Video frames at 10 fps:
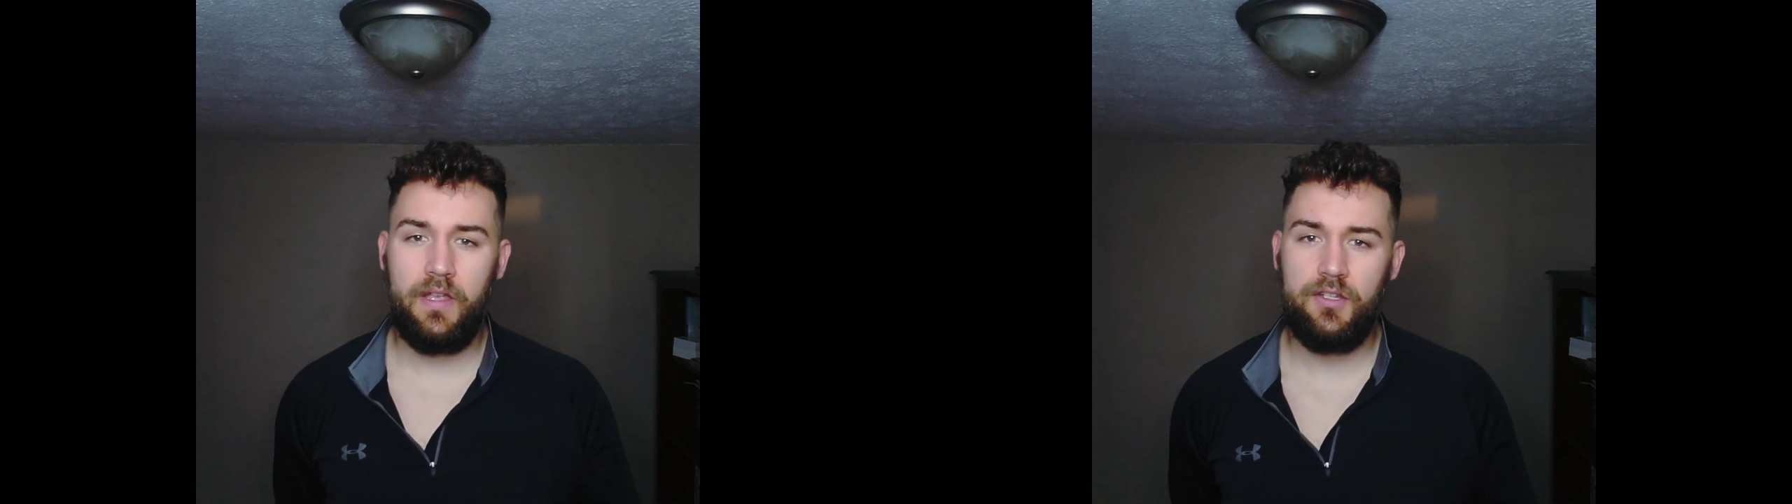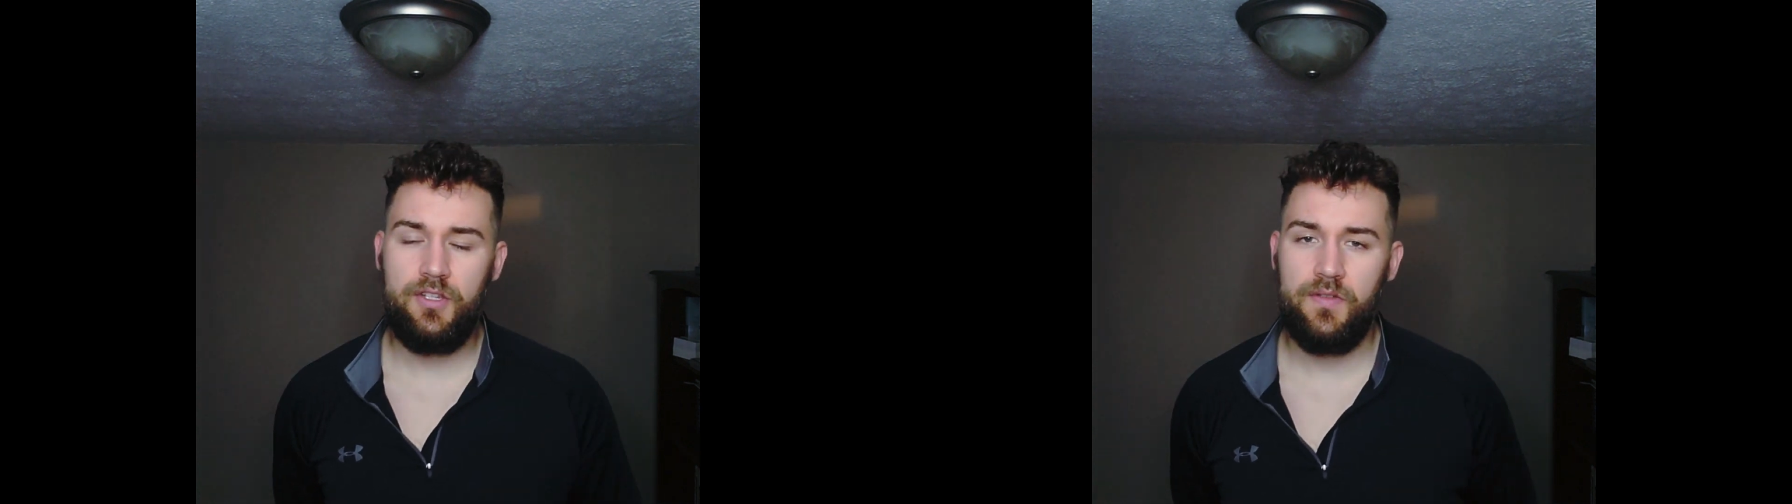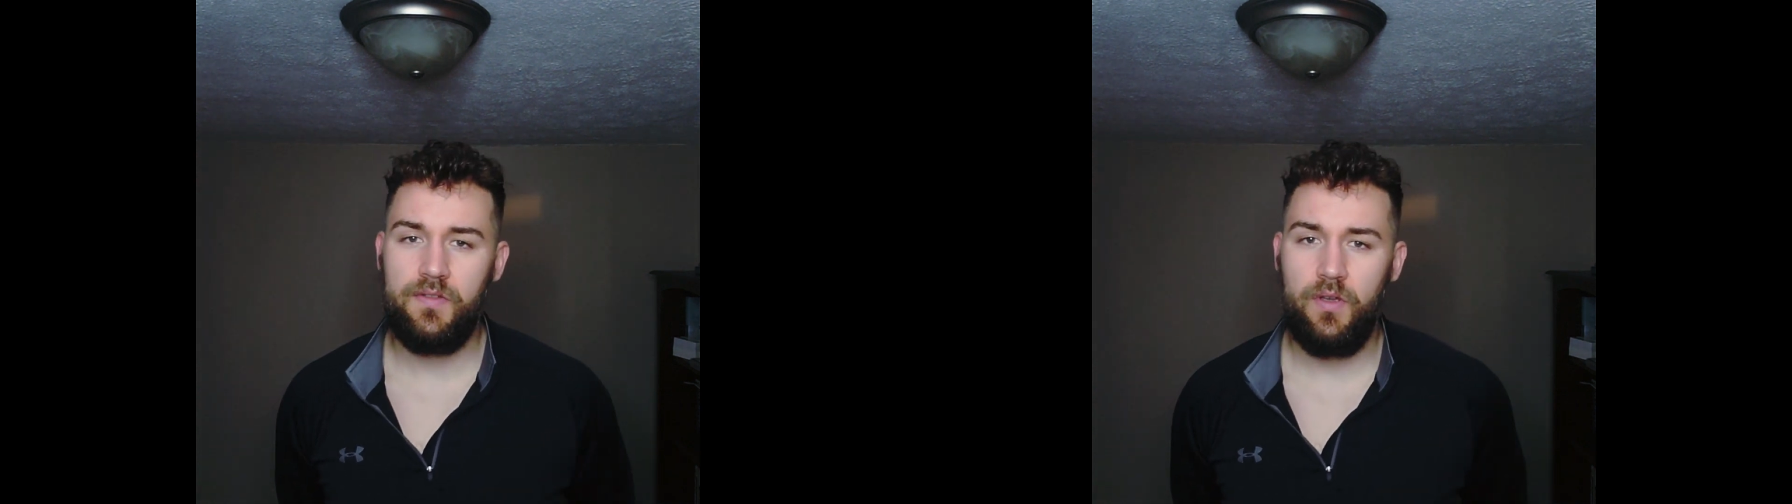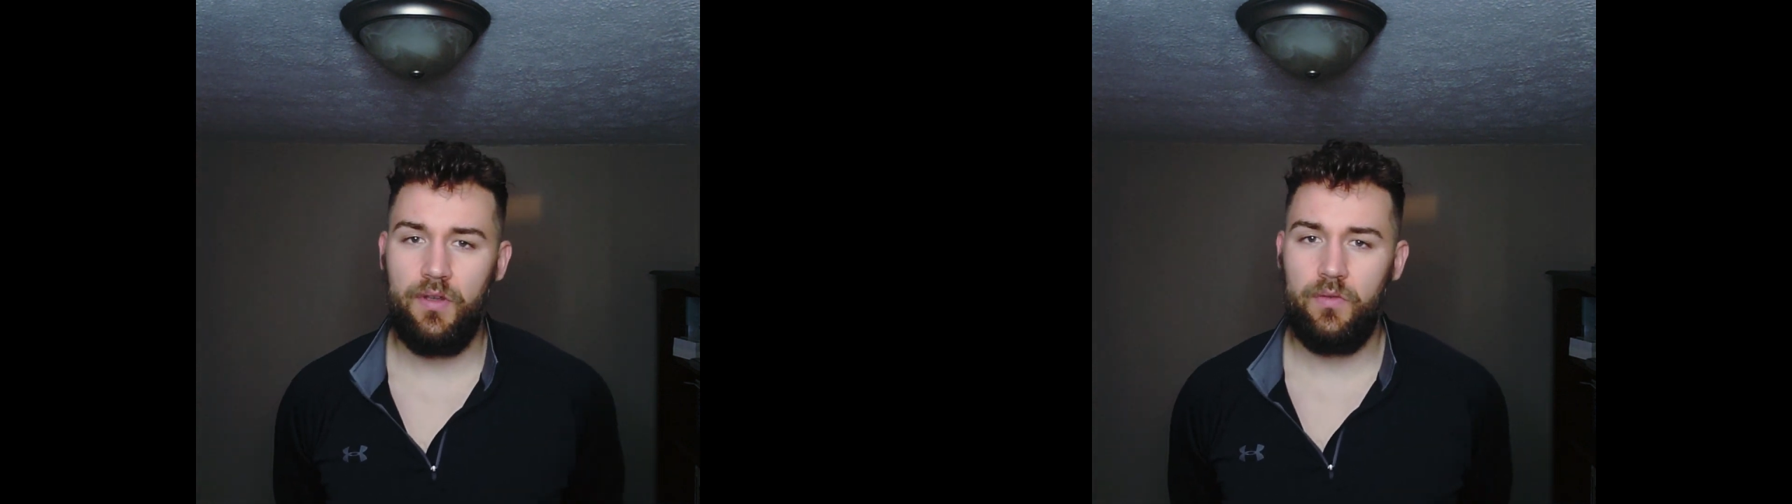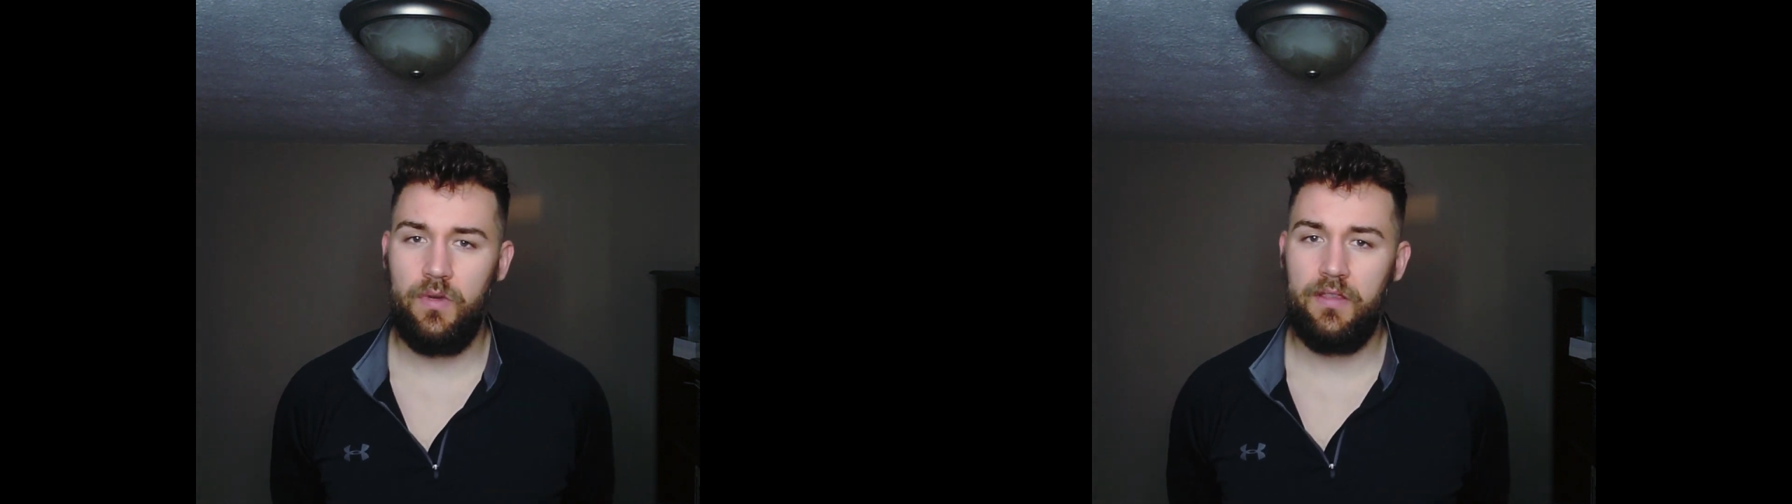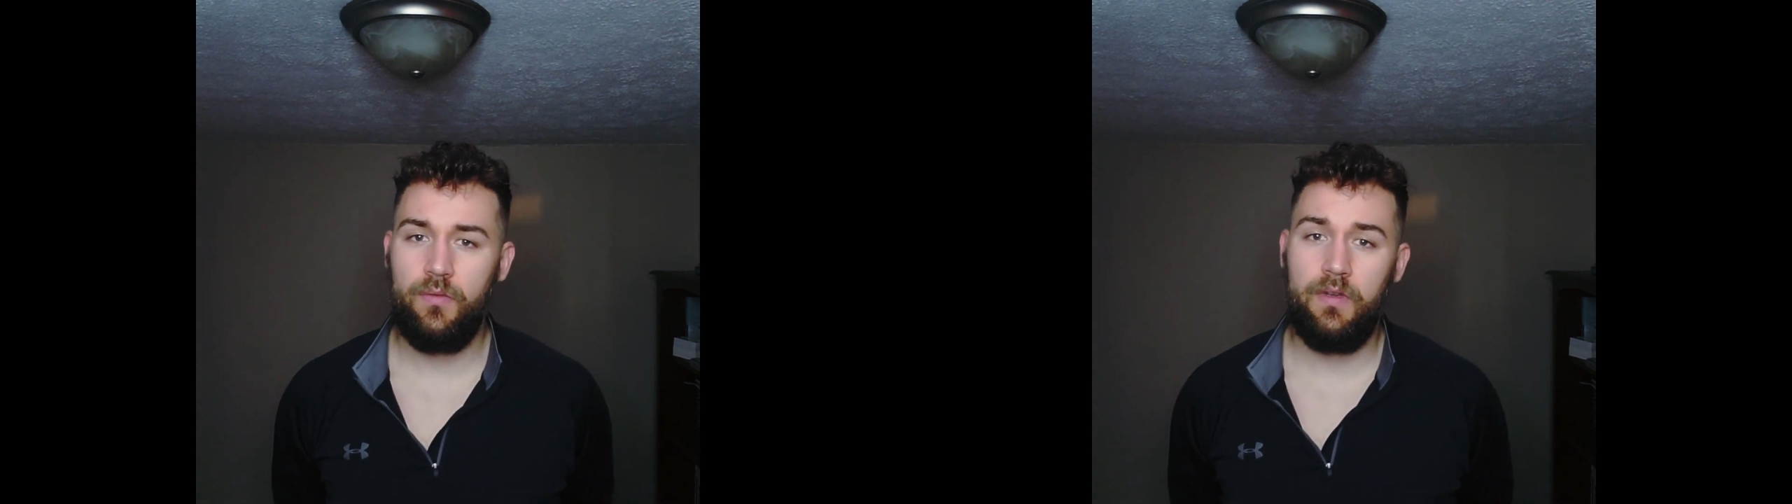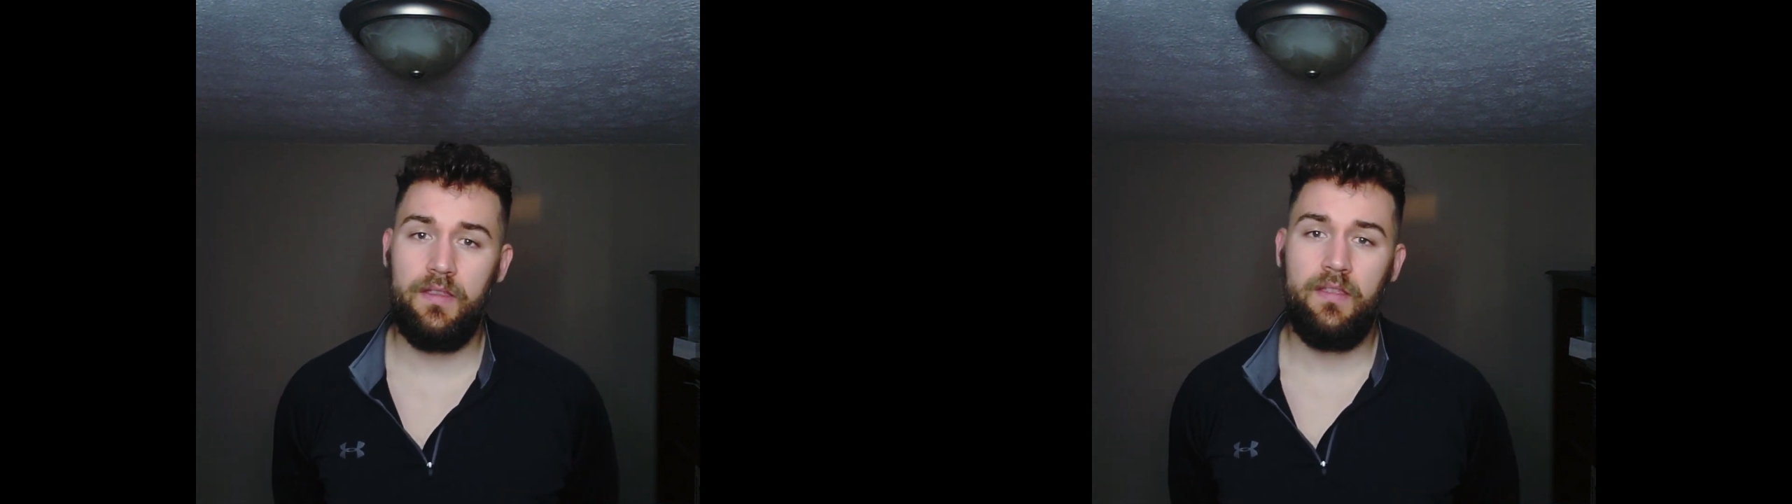that she was going with